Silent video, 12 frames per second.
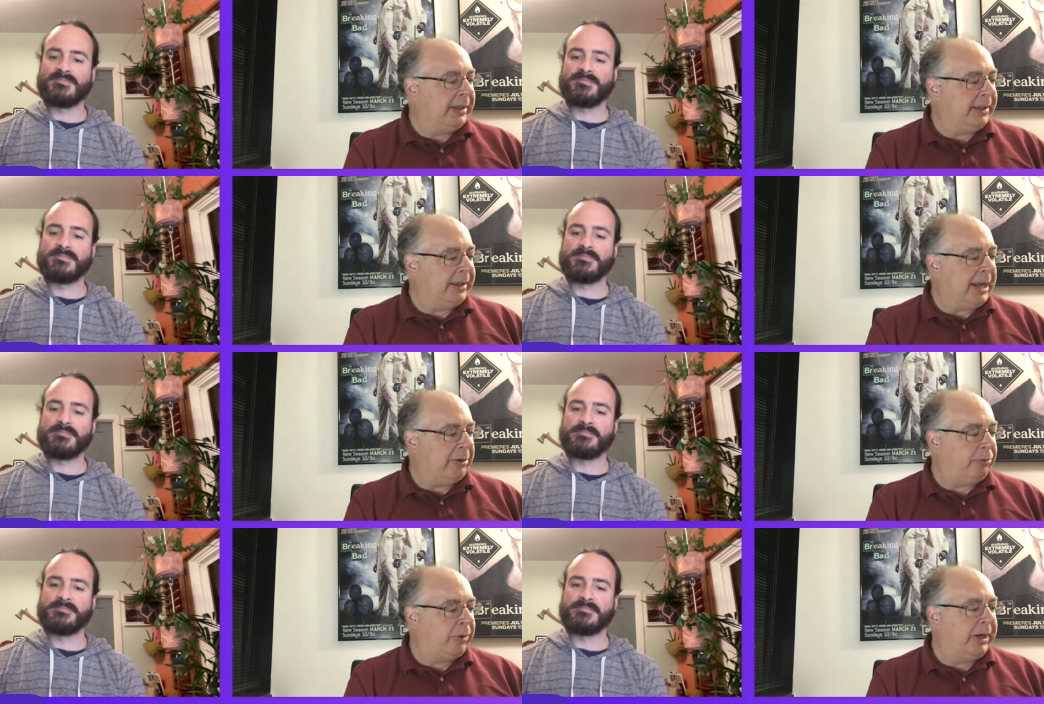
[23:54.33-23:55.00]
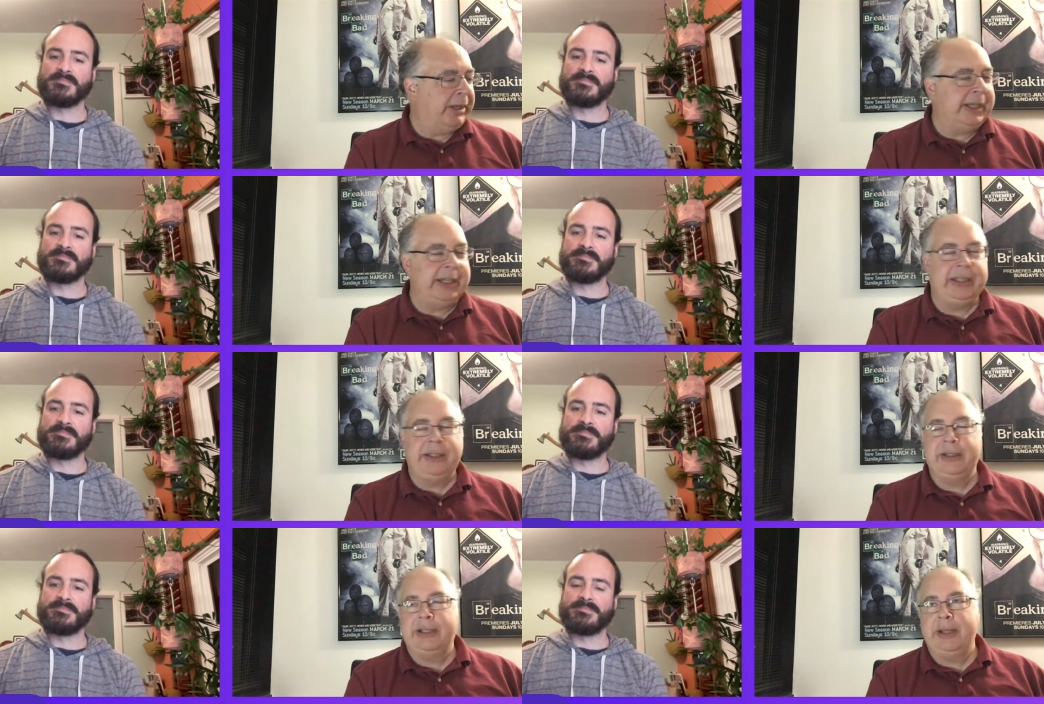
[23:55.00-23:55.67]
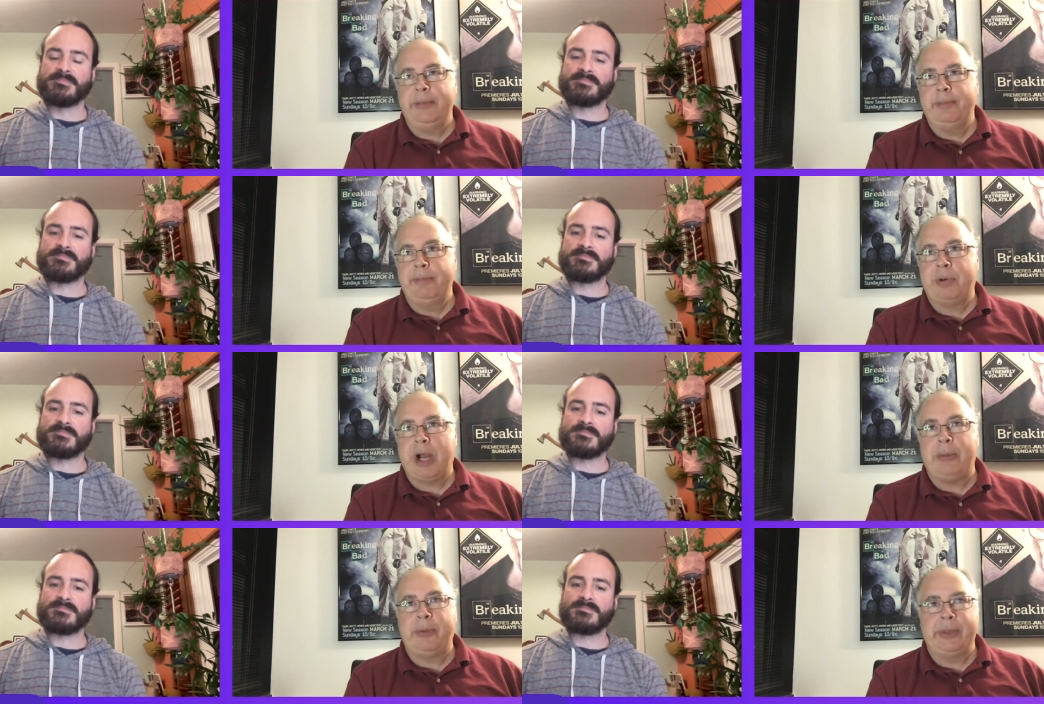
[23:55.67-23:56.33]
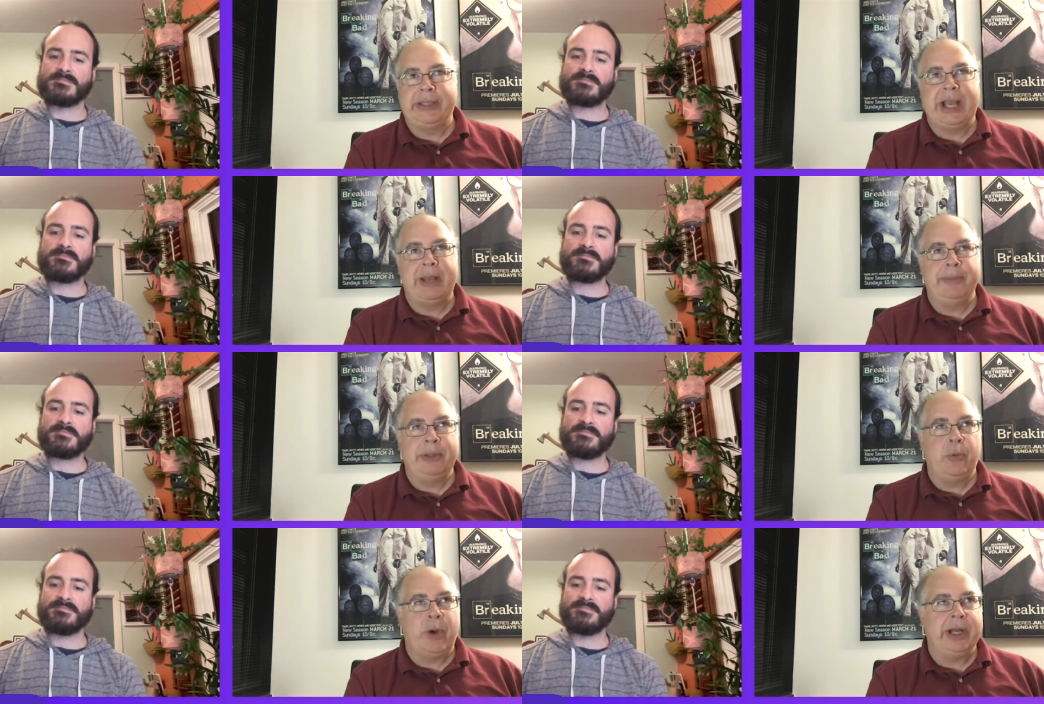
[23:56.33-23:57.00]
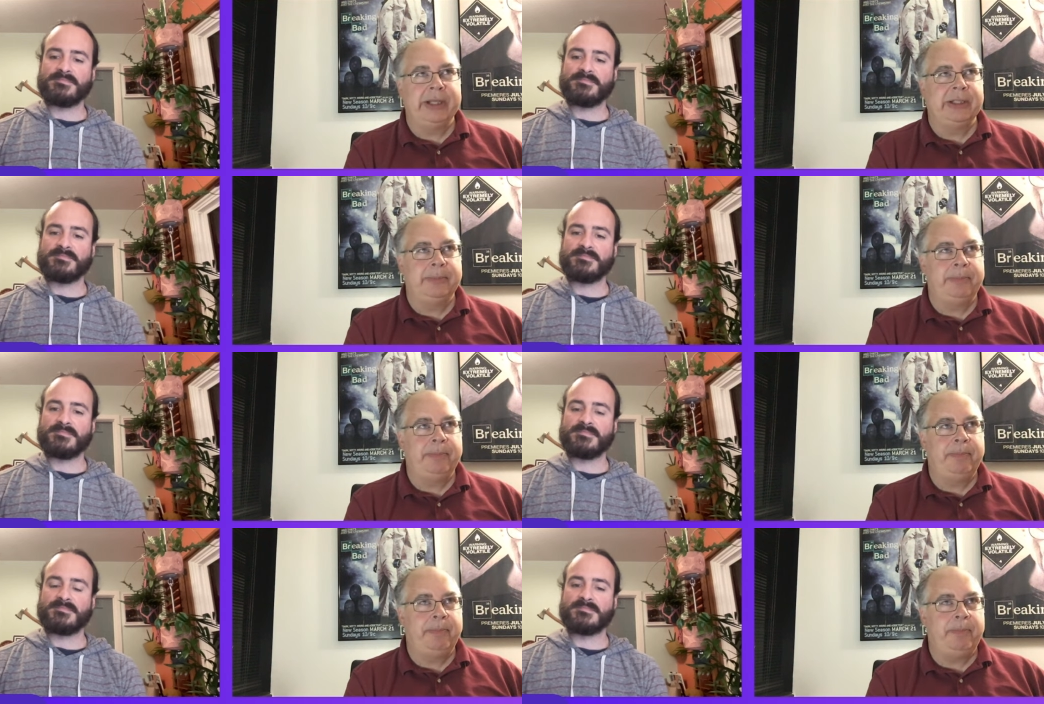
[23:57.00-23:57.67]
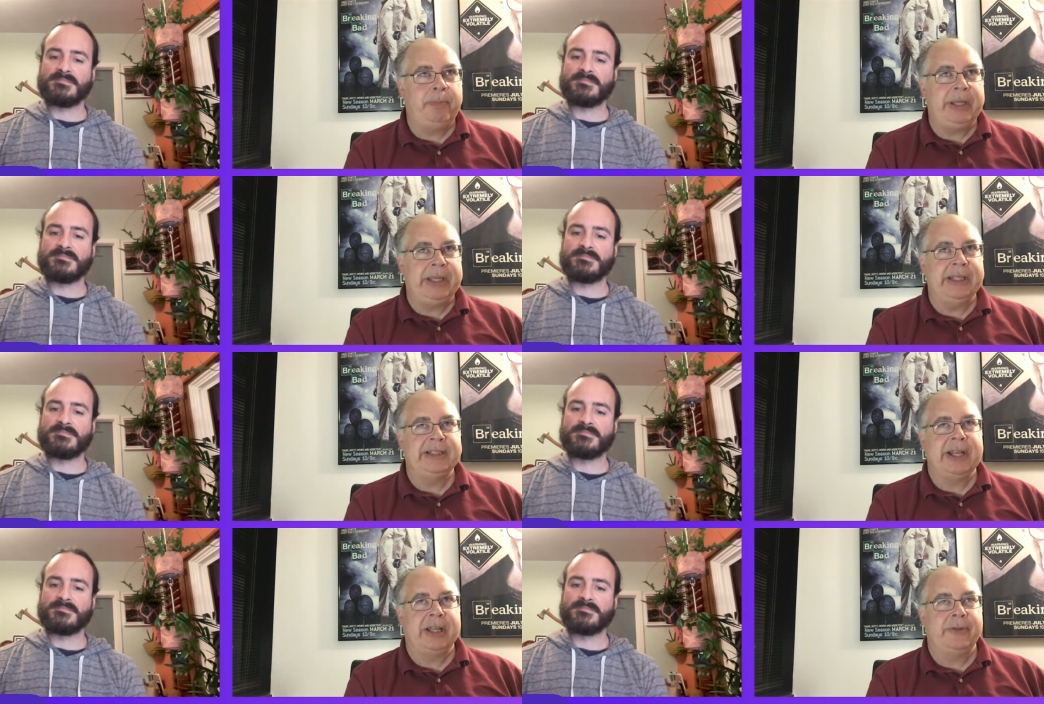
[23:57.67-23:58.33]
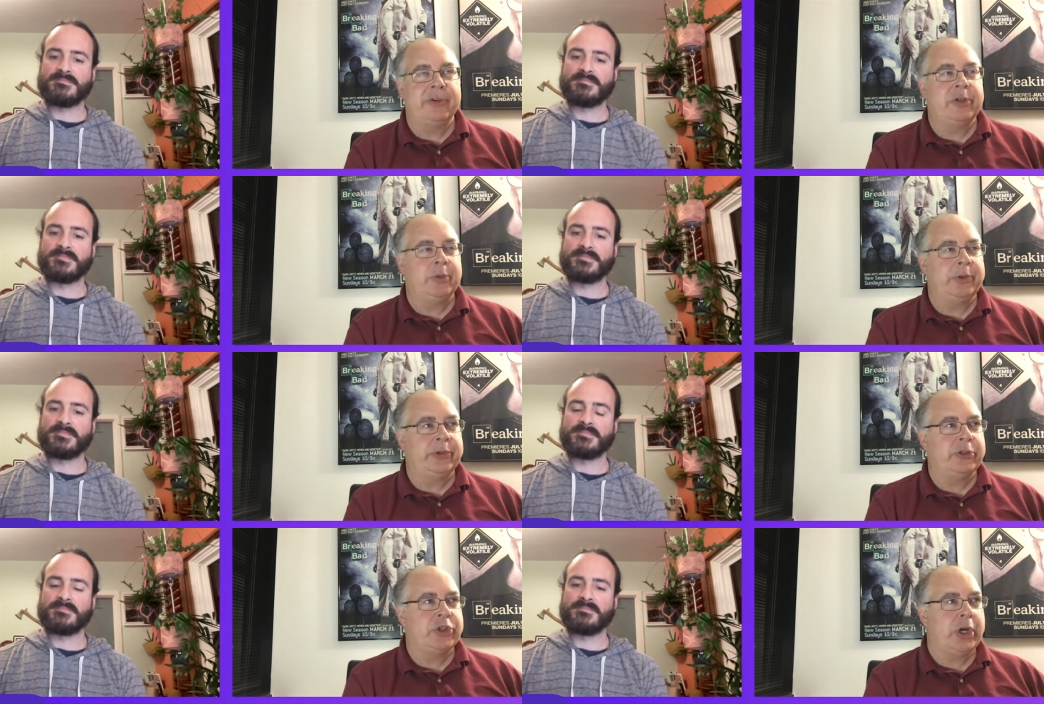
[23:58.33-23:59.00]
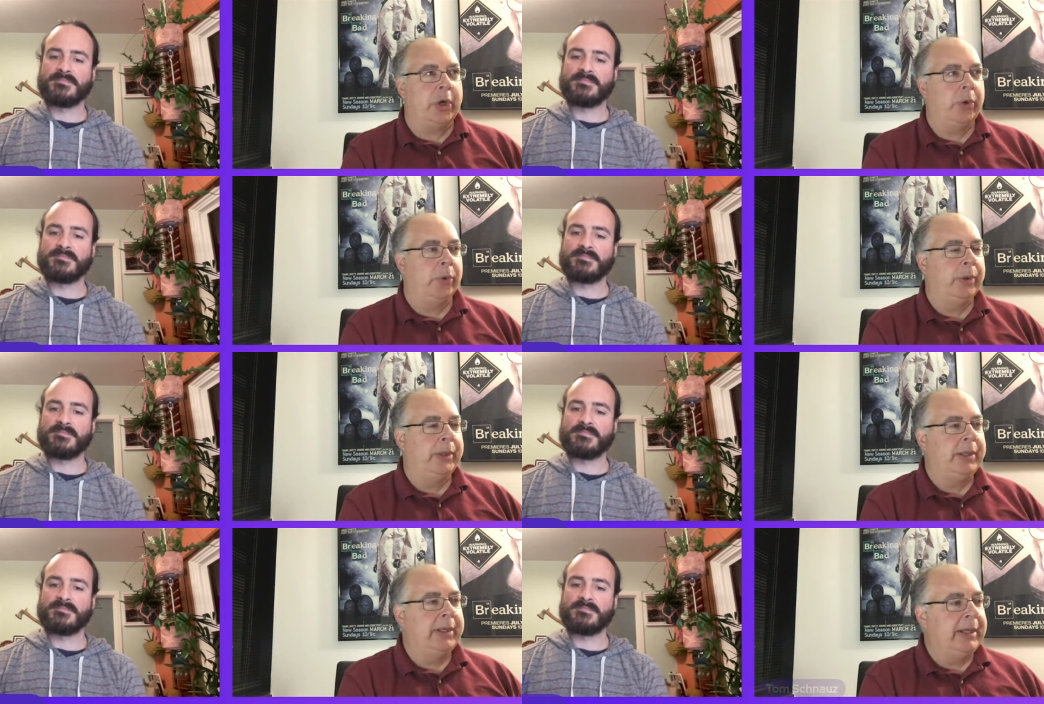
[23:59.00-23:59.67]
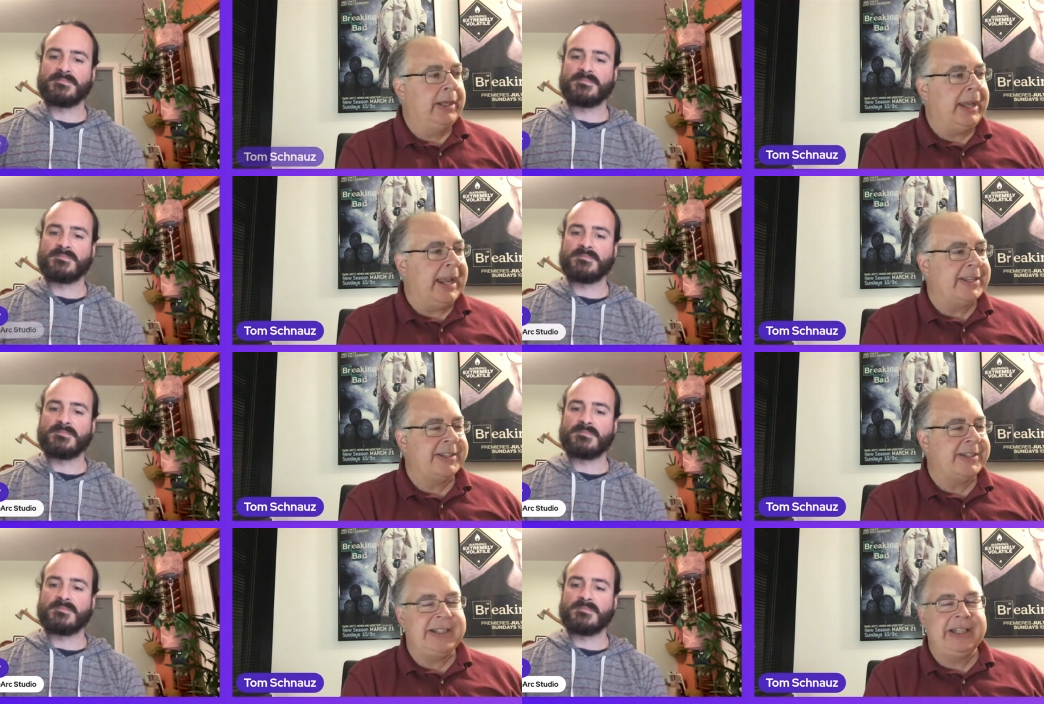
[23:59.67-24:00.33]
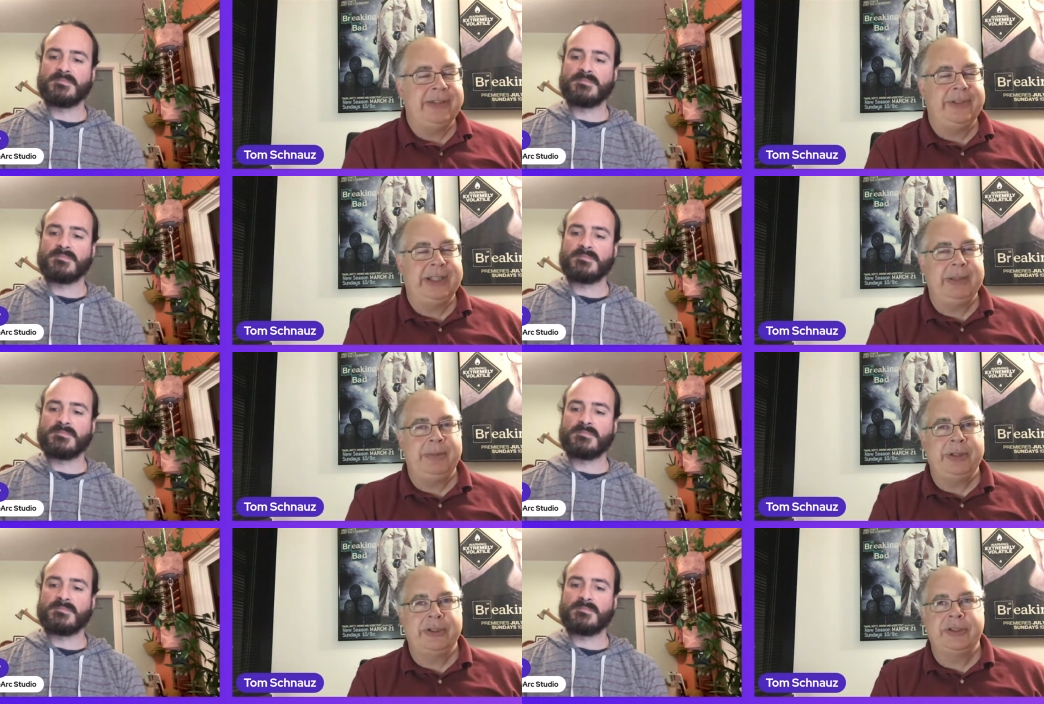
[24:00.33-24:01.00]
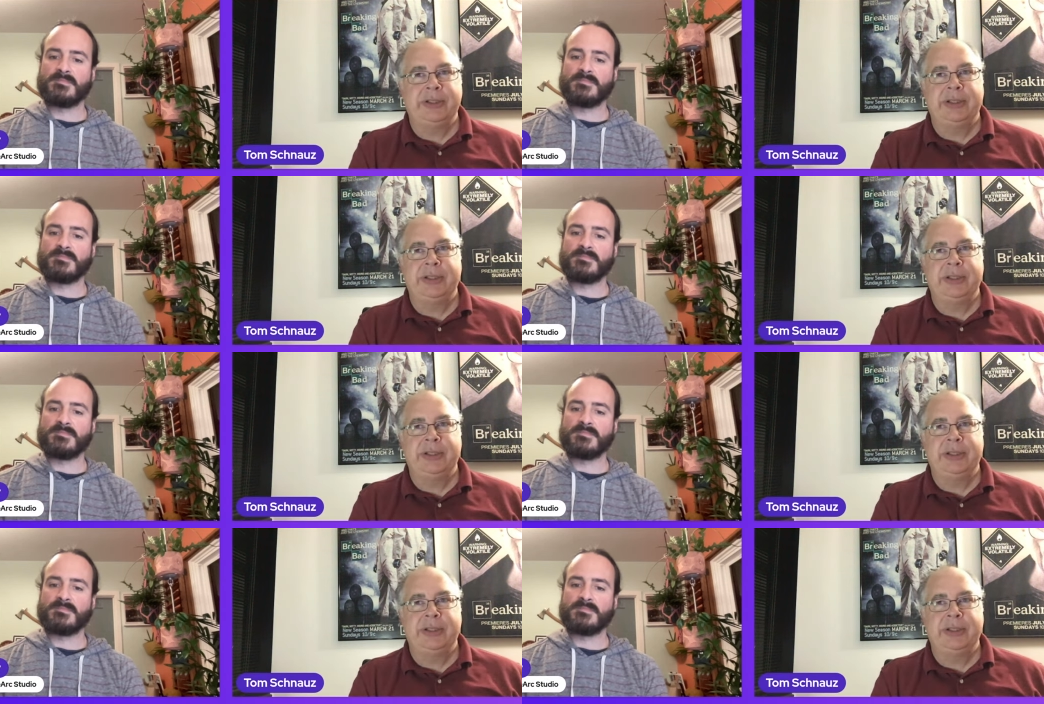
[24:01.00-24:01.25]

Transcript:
Speaker 1: that really uh, probably got me wanting to be in television was the show SCTV because it